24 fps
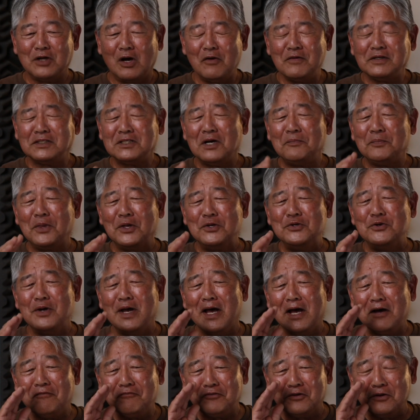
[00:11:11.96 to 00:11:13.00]
something you
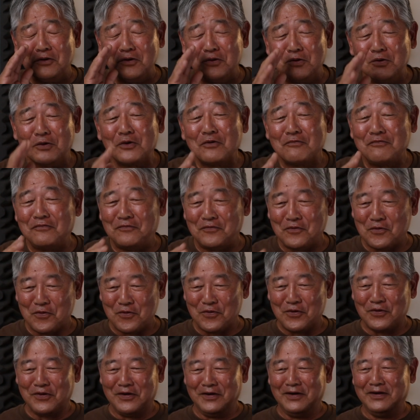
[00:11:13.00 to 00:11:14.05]
have to look for.
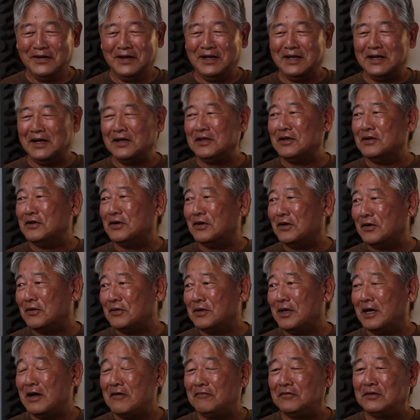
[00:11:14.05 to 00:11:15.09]
You know,
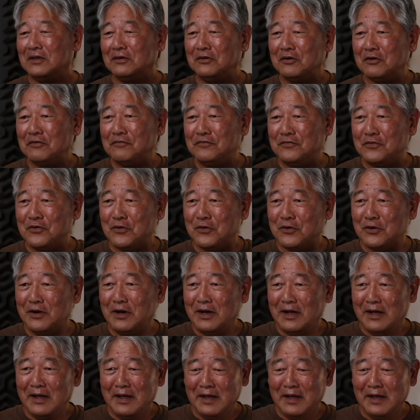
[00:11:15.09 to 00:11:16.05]
you have to look for,